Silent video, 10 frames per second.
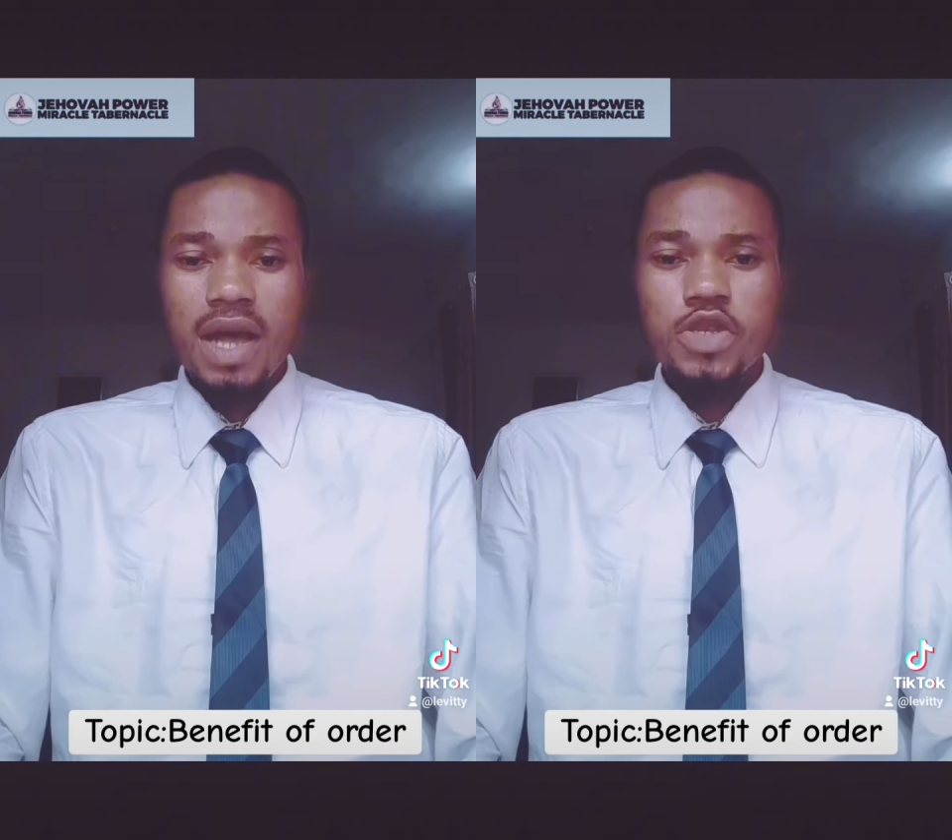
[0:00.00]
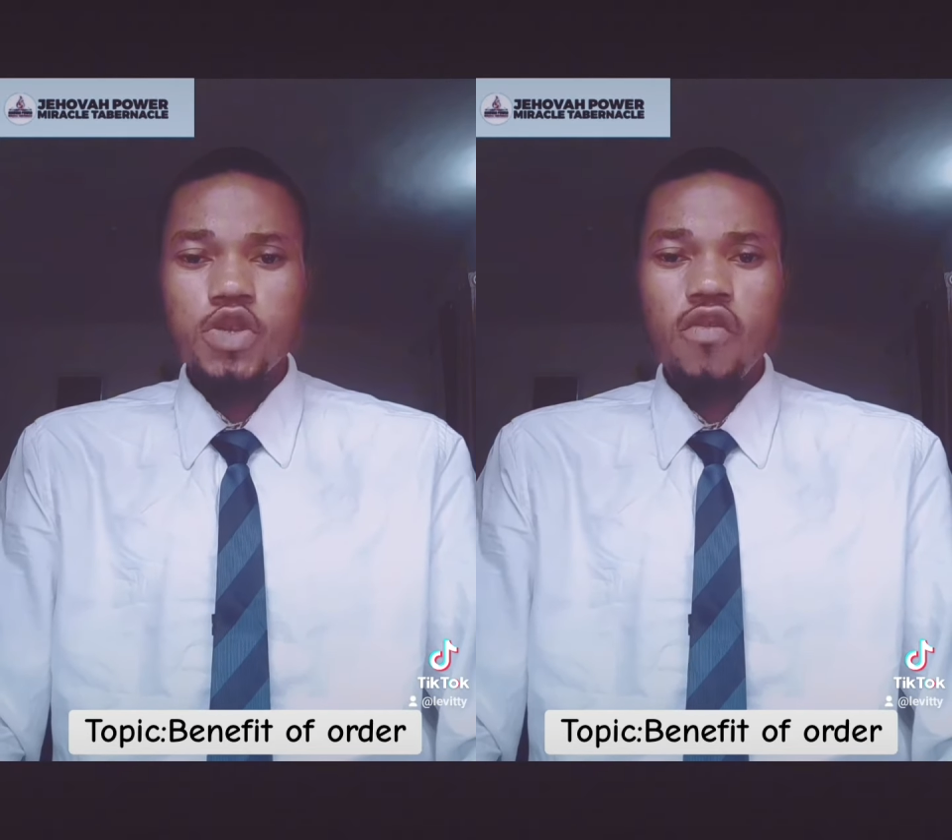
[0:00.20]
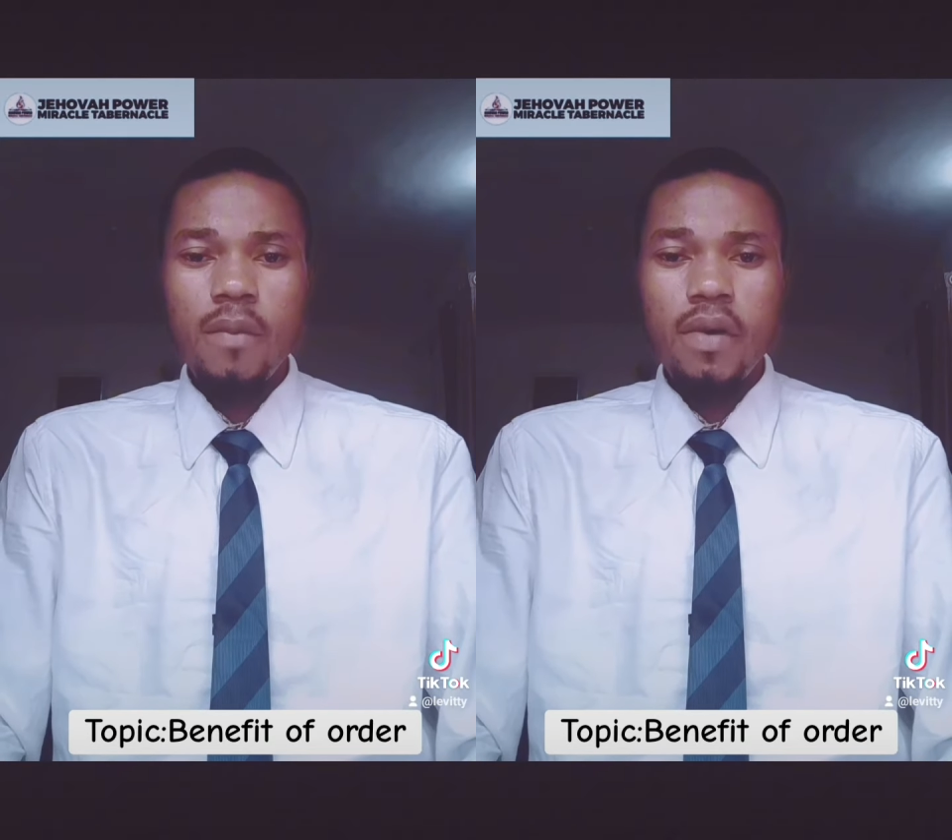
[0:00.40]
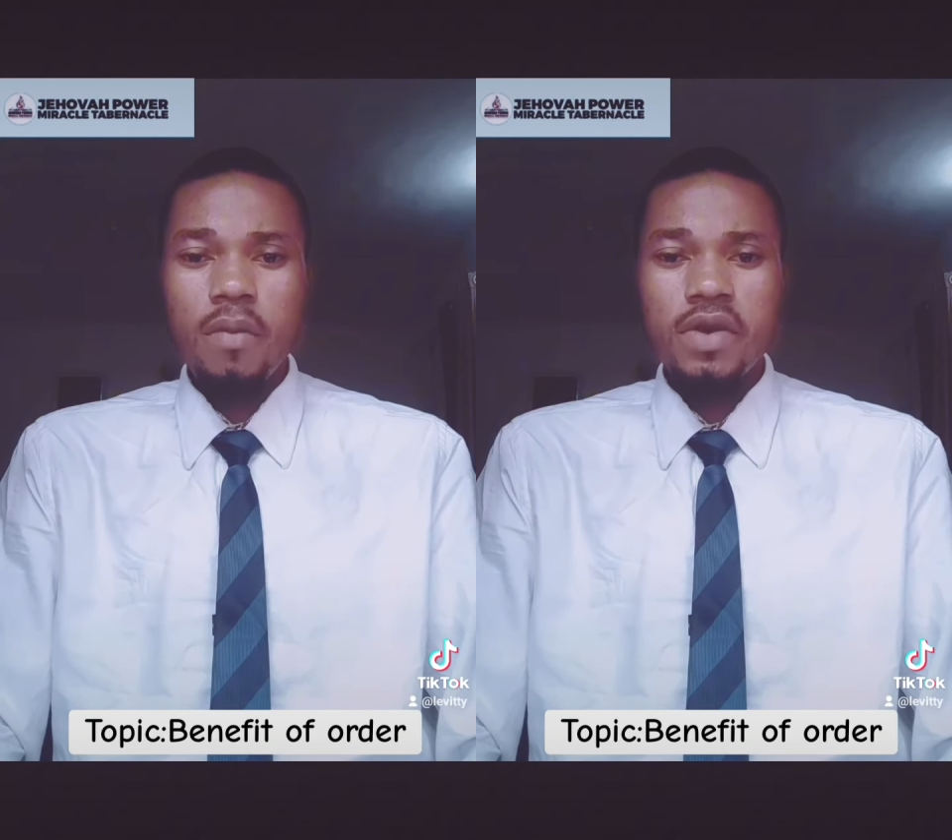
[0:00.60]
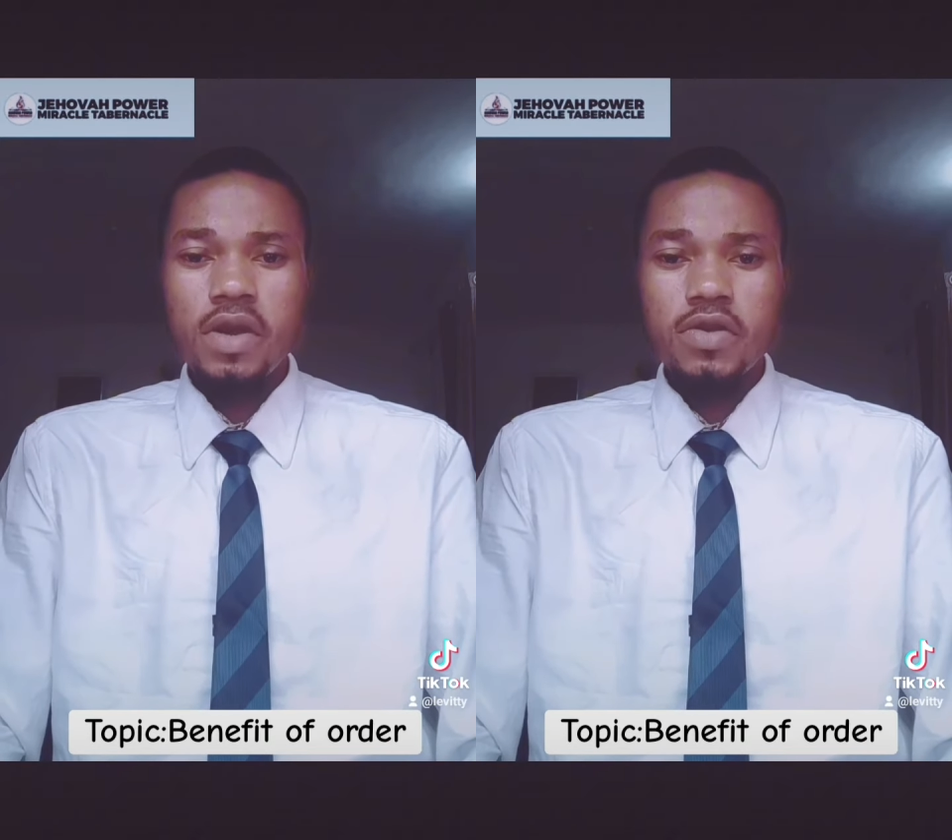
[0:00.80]
at Jehovah
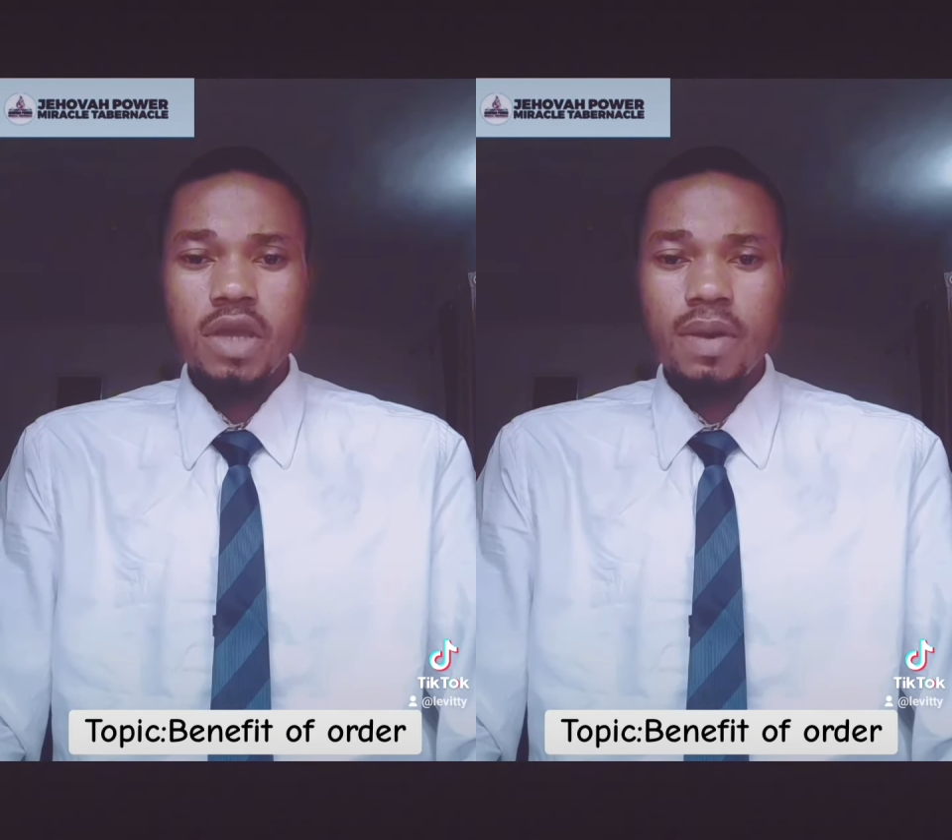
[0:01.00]
Power Miracle